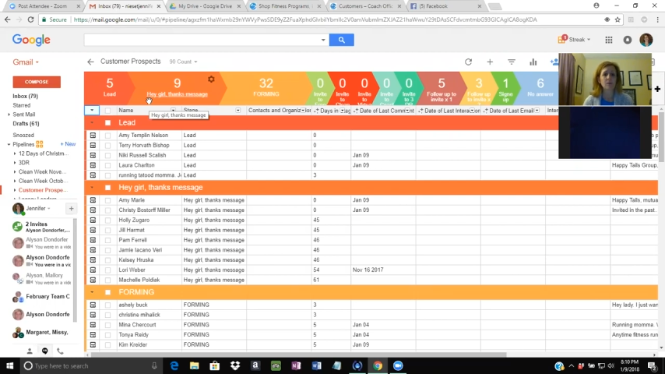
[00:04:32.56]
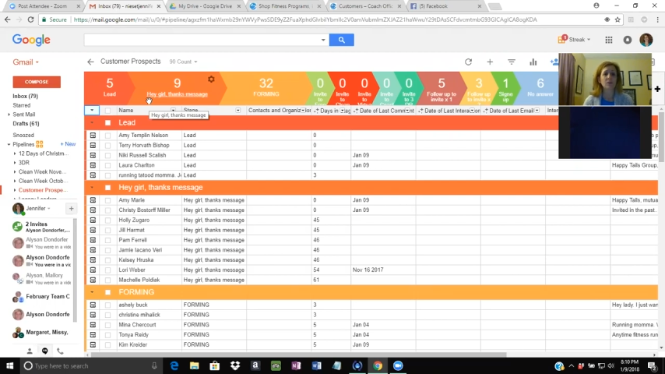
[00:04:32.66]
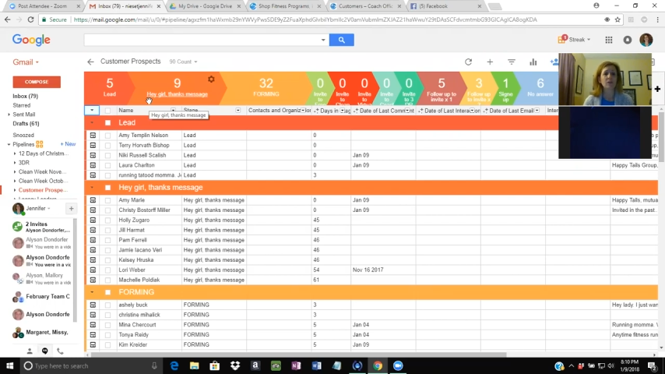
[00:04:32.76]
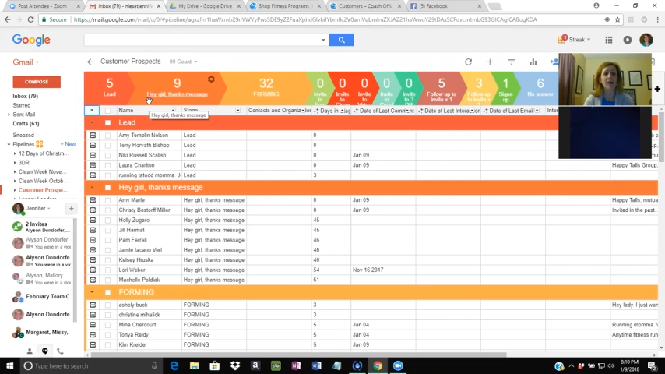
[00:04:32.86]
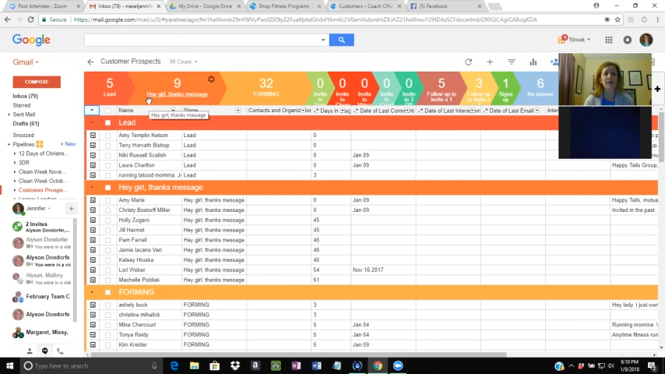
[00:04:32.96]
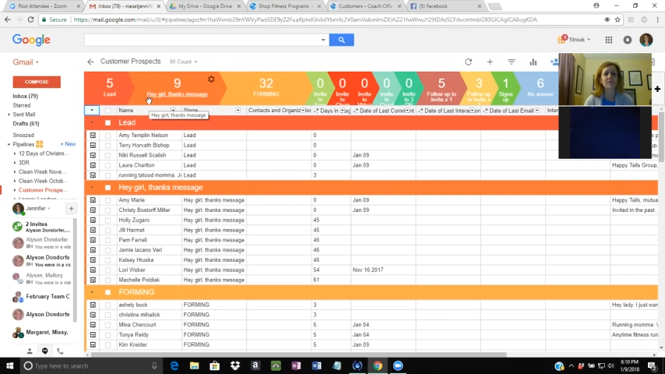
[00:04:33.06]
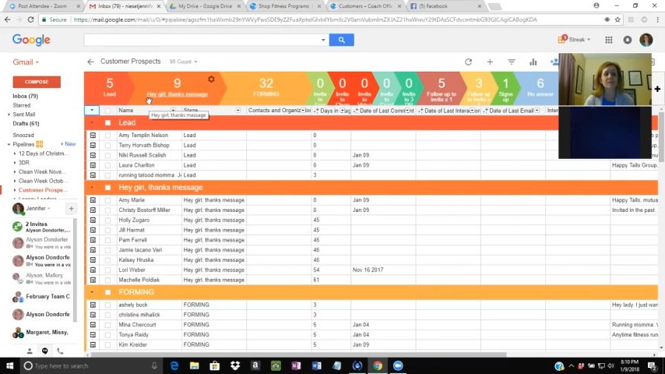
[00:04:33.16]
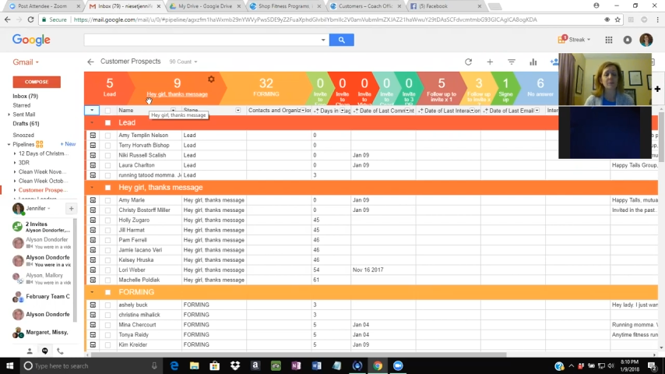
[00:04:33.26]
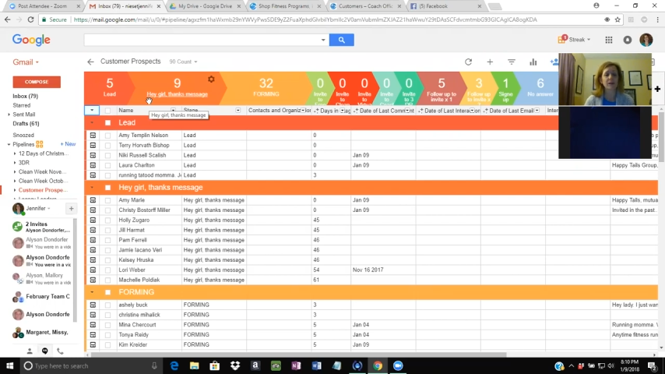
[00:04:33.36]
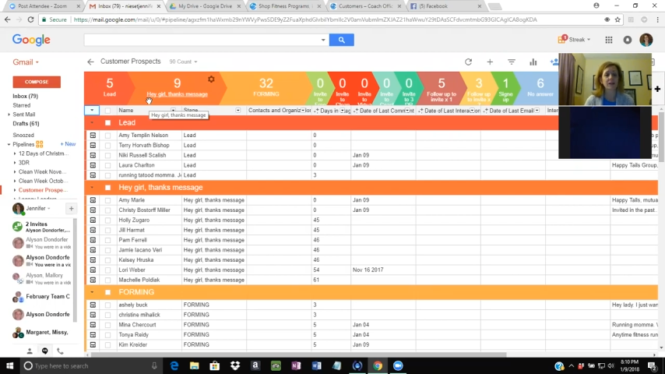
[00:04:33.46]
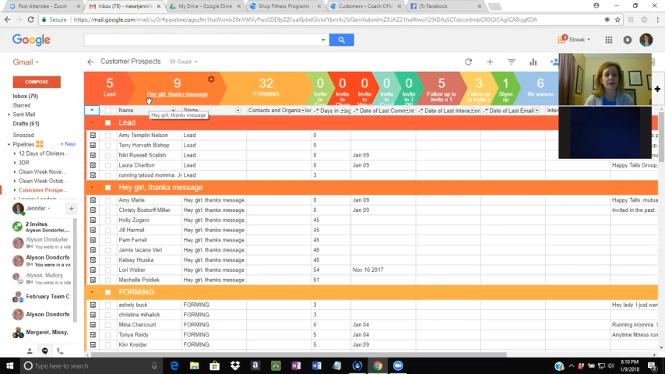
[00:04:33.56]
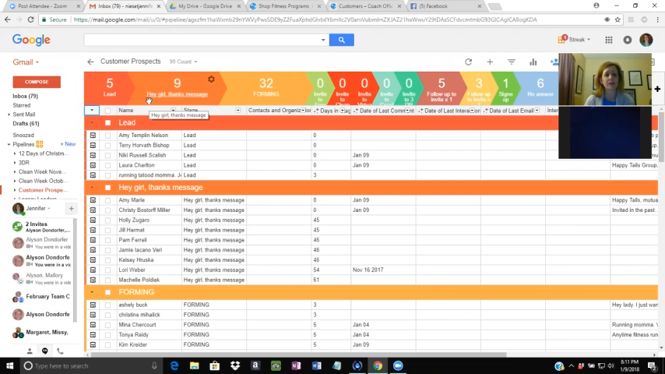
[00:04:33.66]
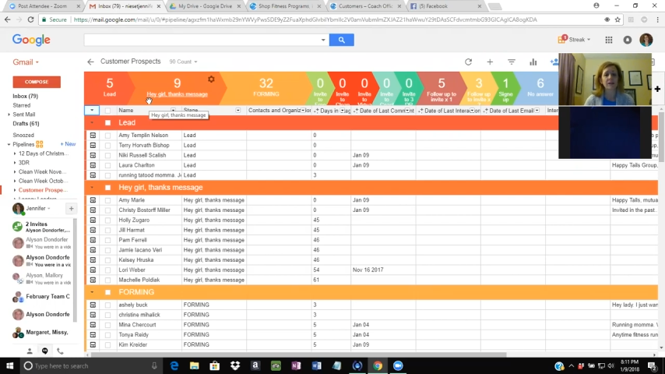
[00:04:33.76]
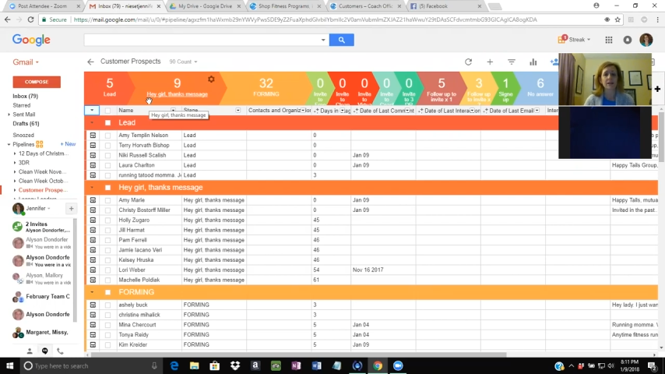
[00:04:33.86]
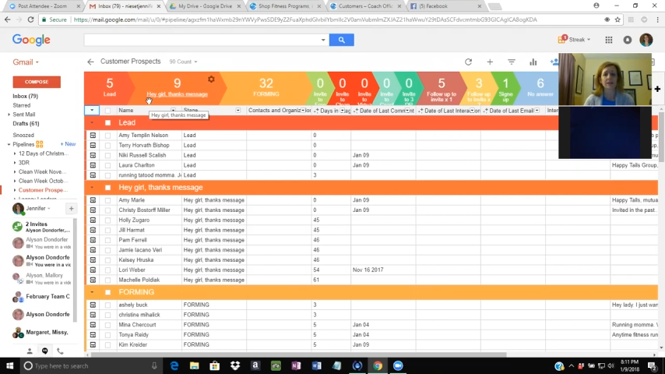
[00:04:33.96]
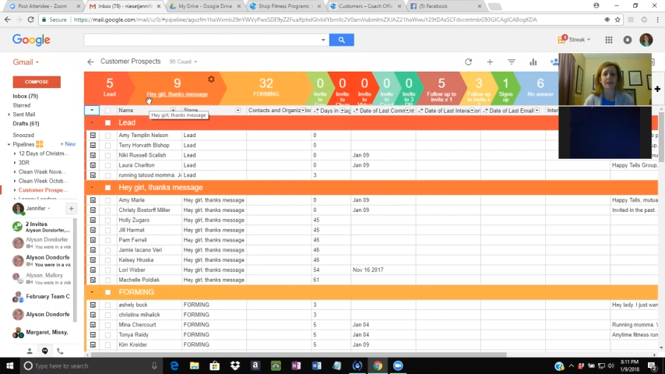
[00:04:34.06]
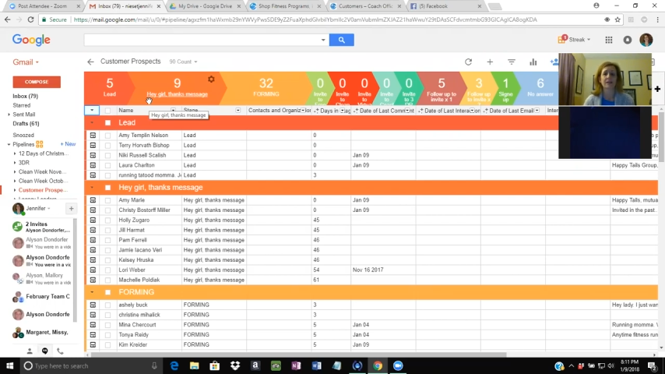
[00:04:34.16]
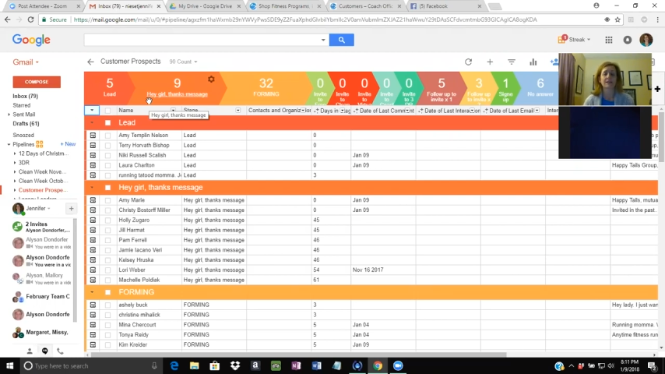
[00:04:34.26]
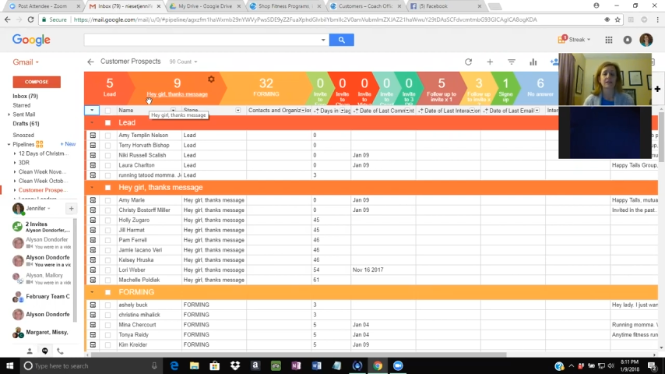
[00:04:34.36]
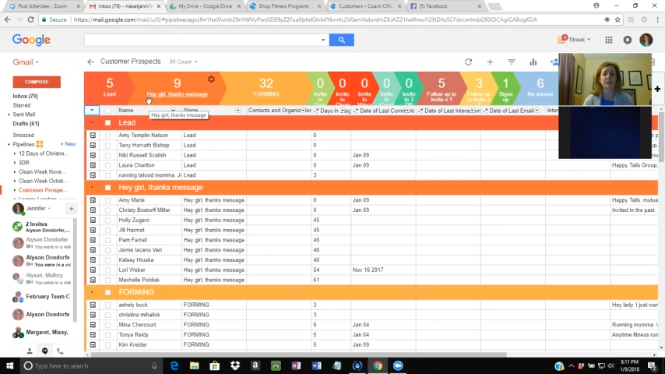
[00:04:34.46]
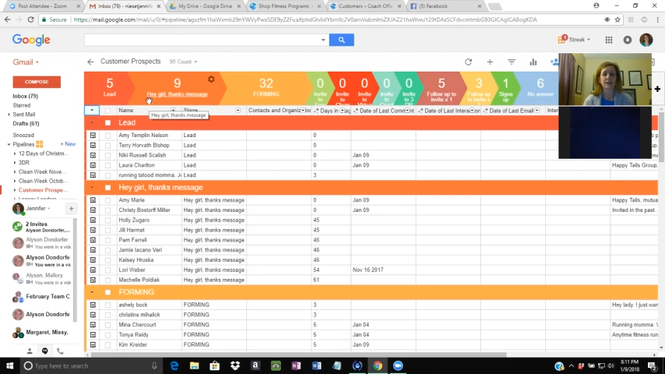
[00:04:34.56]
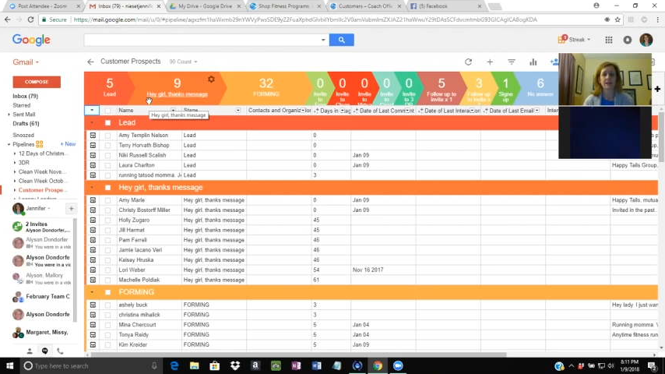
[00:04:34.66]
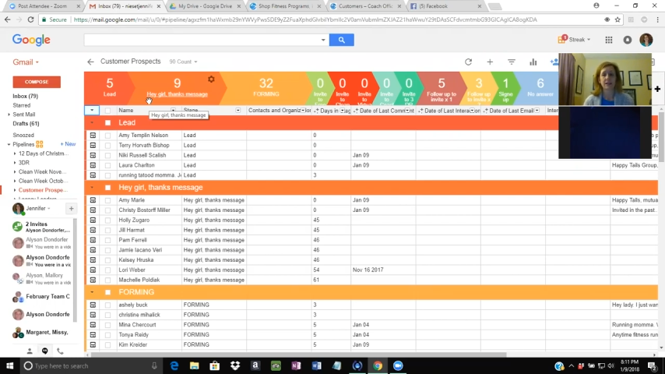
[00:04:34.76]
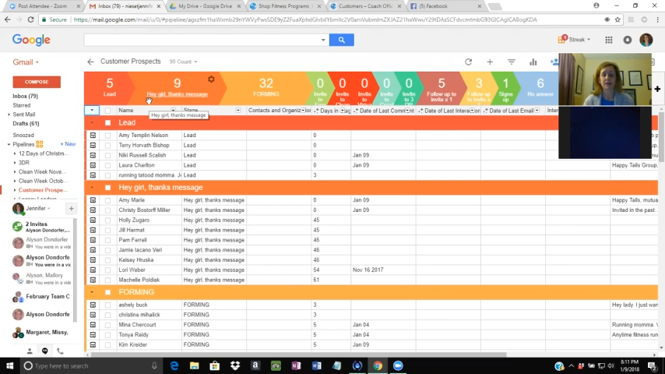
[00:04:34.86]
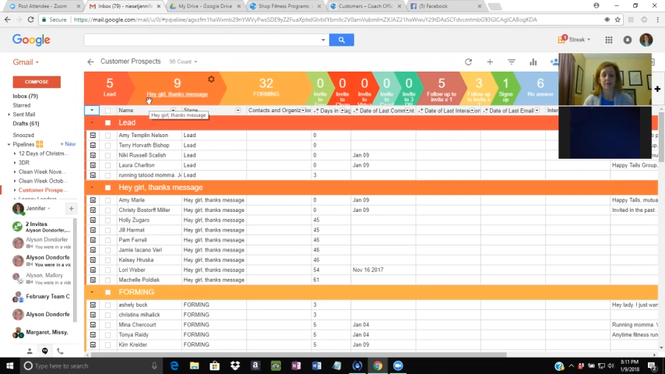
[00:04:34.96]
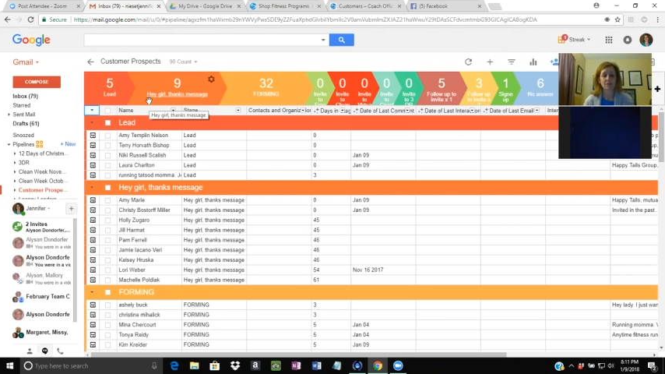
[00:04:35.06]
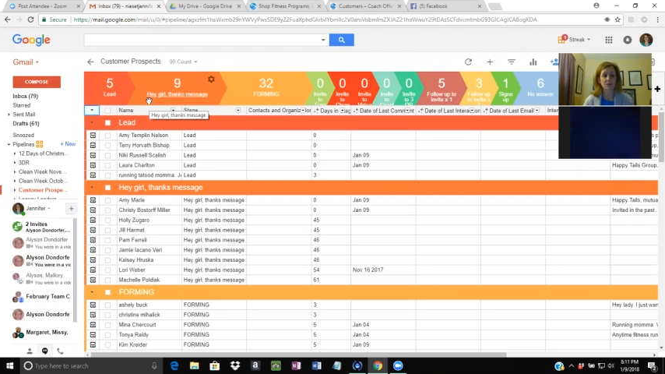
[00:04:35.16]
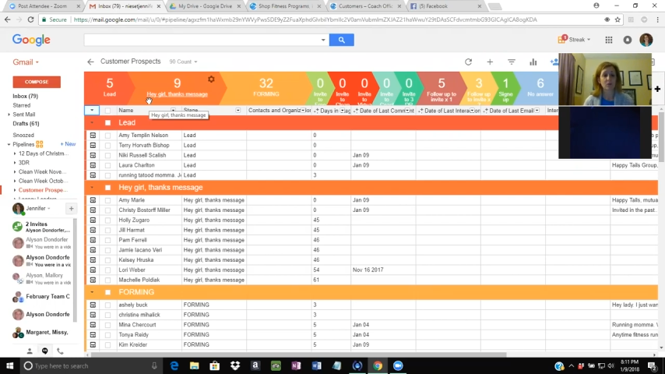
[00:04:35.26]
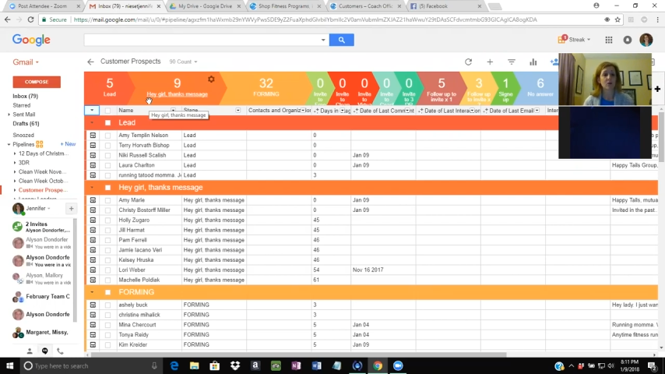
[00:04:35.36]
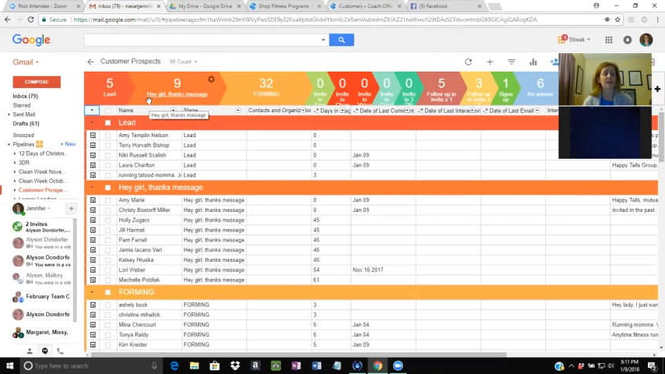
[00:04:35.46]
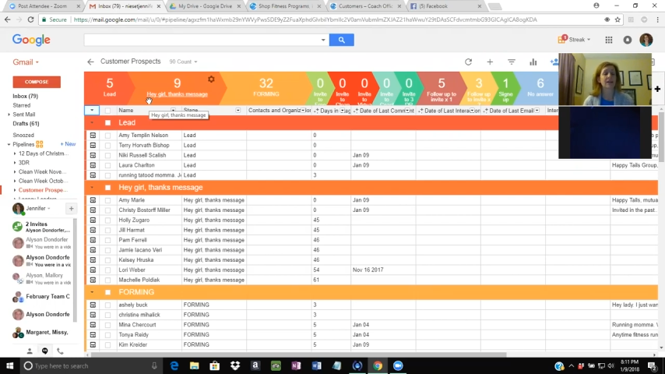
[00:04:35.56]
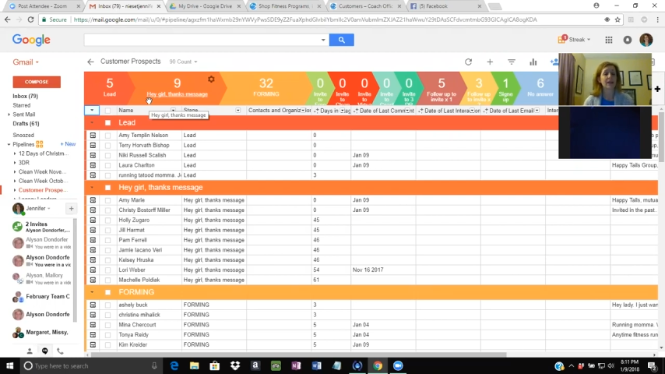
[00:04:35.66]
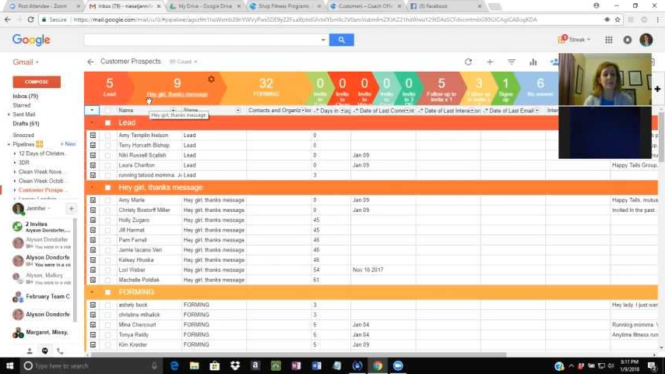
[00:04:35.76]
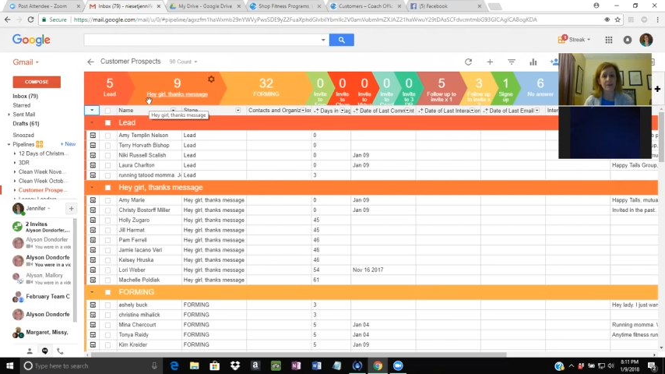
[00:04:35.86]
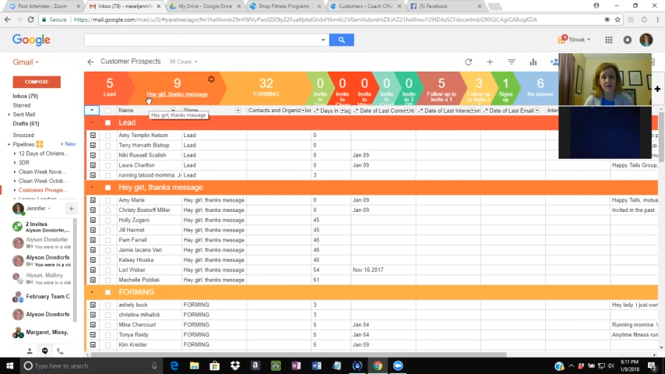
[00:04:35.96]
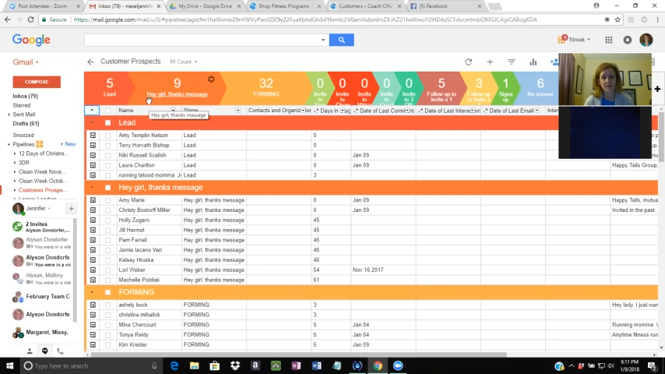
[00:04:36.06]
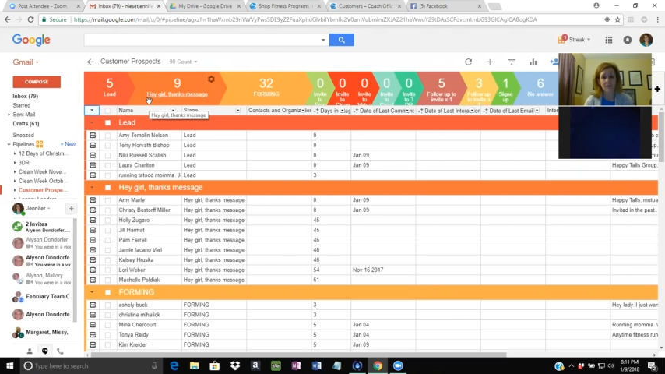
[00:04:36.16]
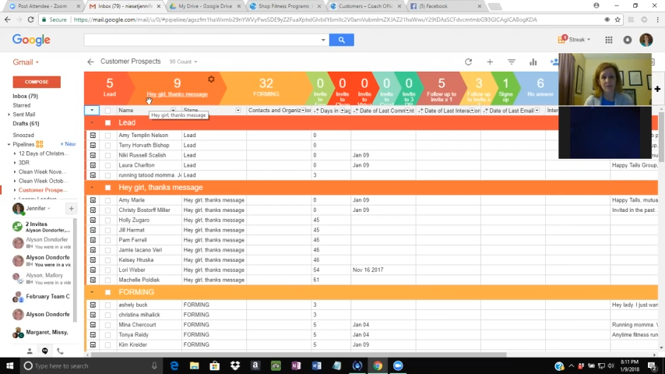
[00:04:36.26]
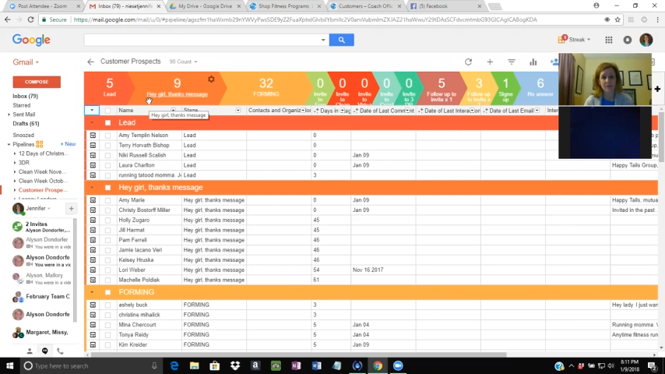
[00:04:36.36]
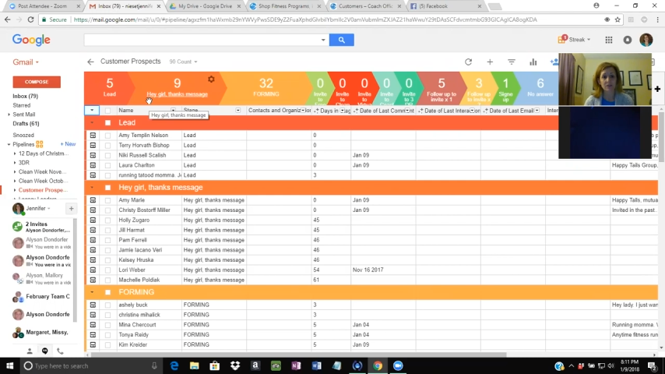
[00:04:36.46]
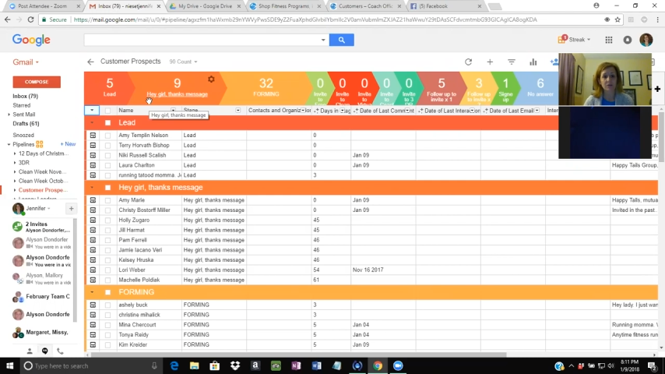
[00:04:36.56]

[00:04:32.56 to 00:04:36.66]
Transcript: (no speaker visible)